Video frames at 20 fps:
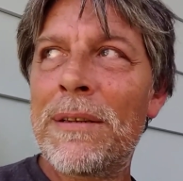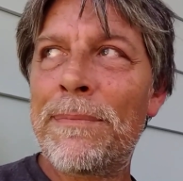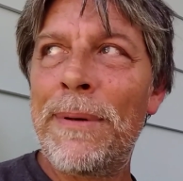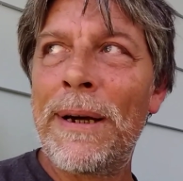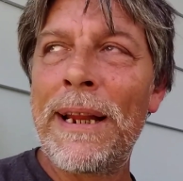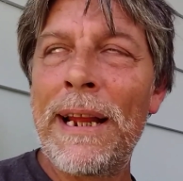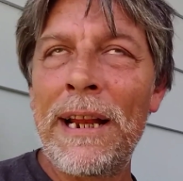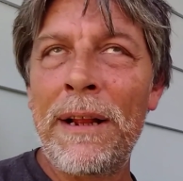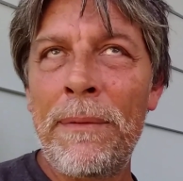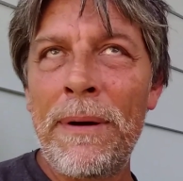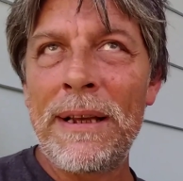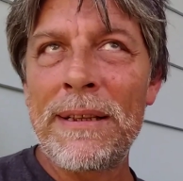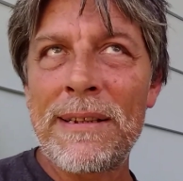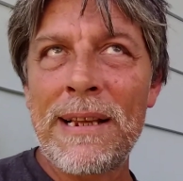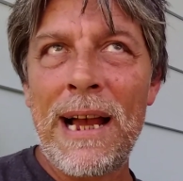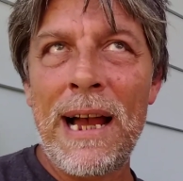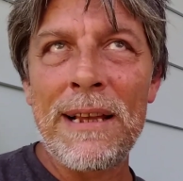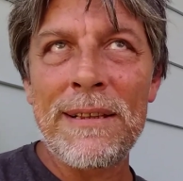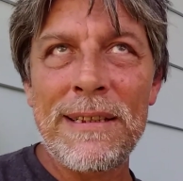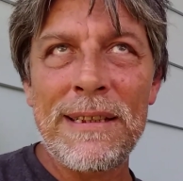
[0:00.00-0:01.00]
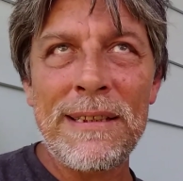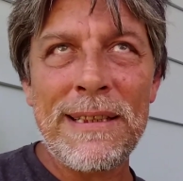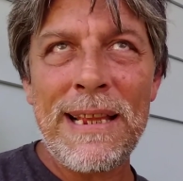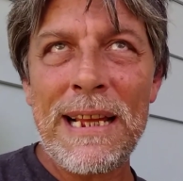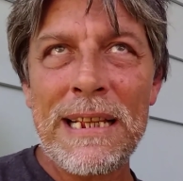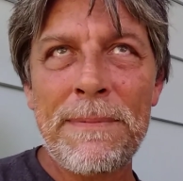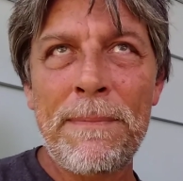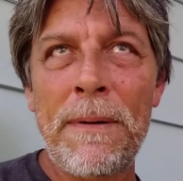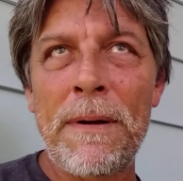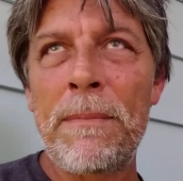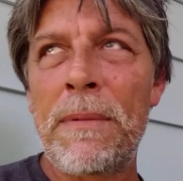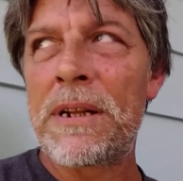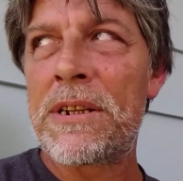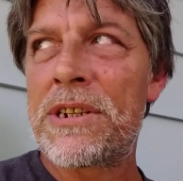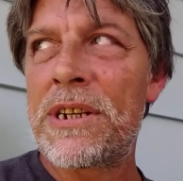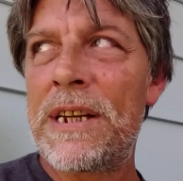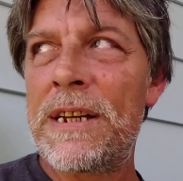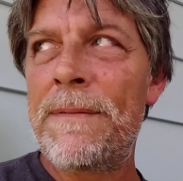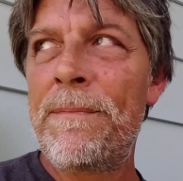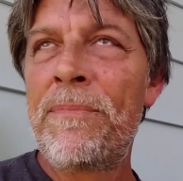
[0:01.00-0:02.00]
But anyways, guys, that's pretty
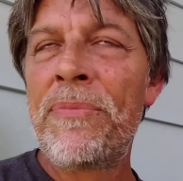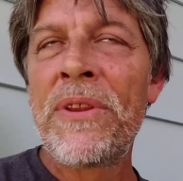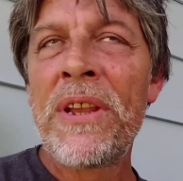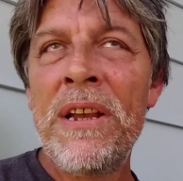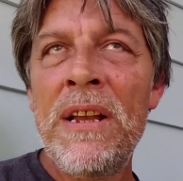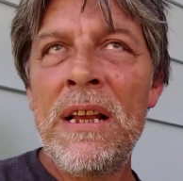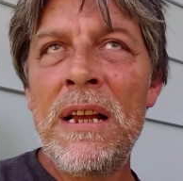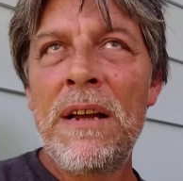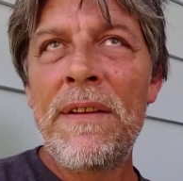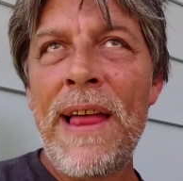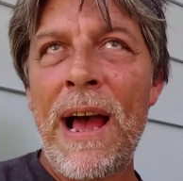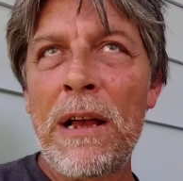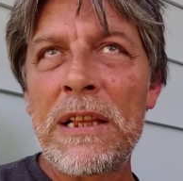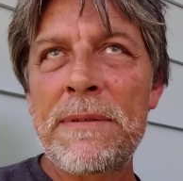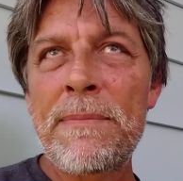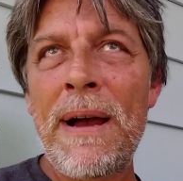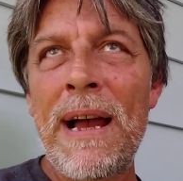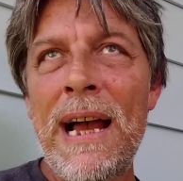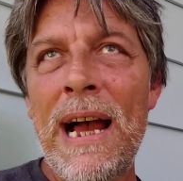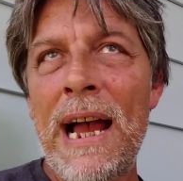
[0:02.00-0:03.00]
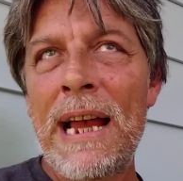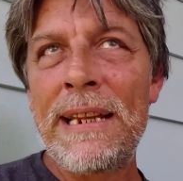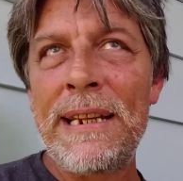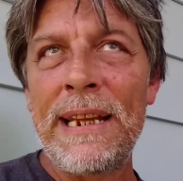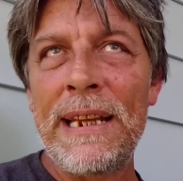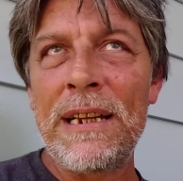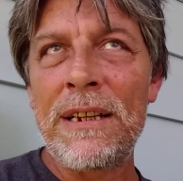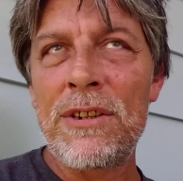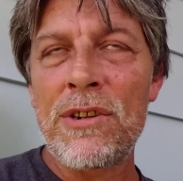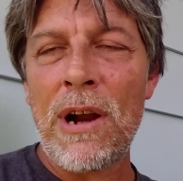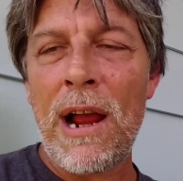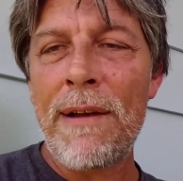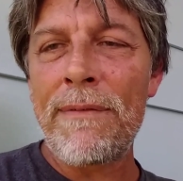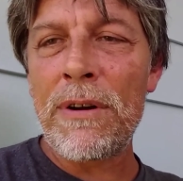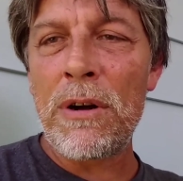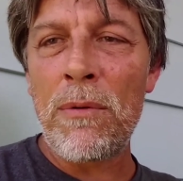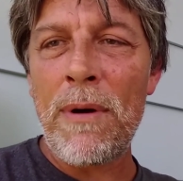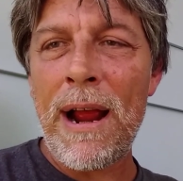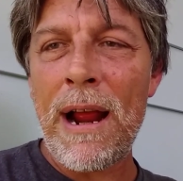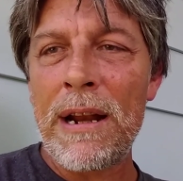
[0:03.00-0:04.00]
much it. That was my idea,
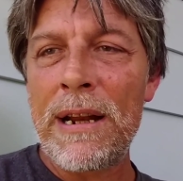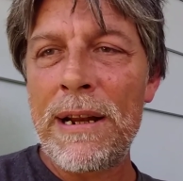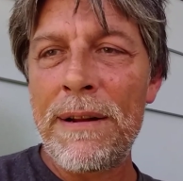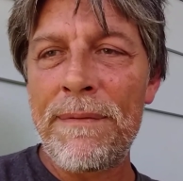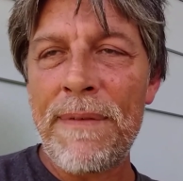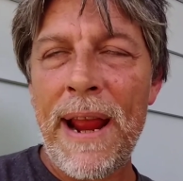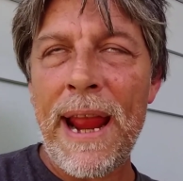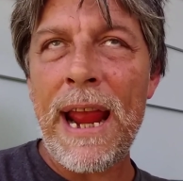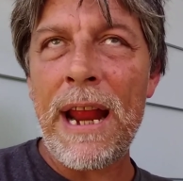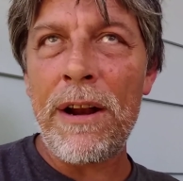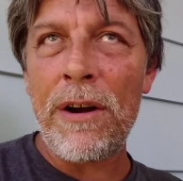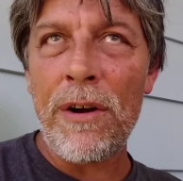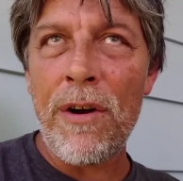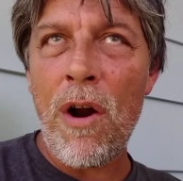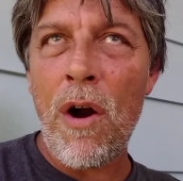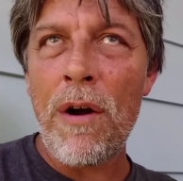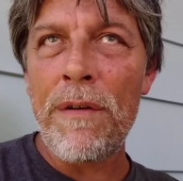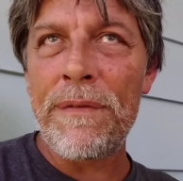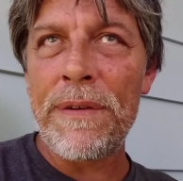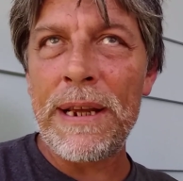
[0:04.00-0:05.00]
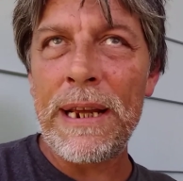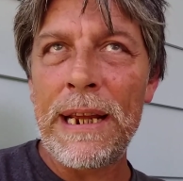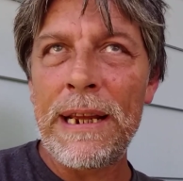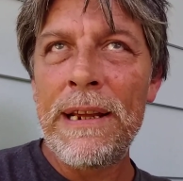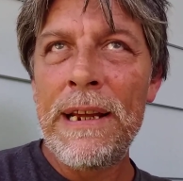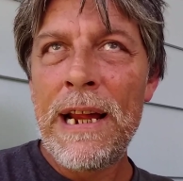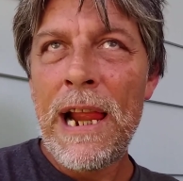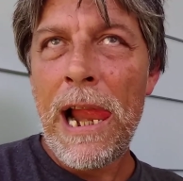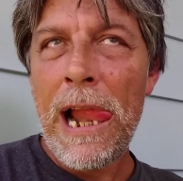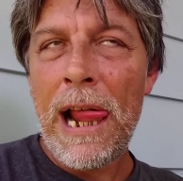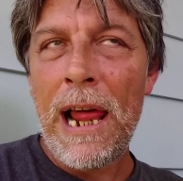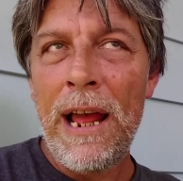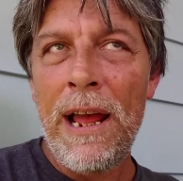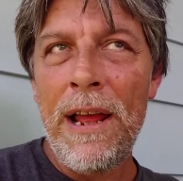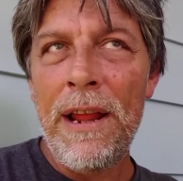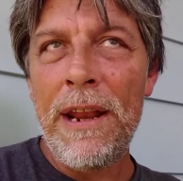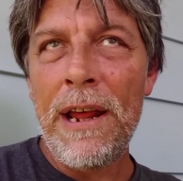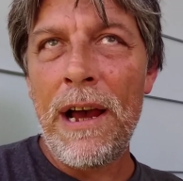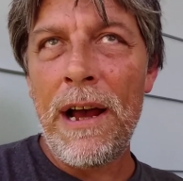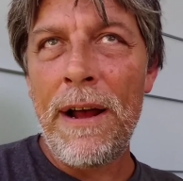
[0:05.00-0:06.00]
driving around in a van or an RV
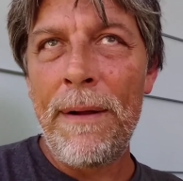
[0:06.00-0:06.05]
and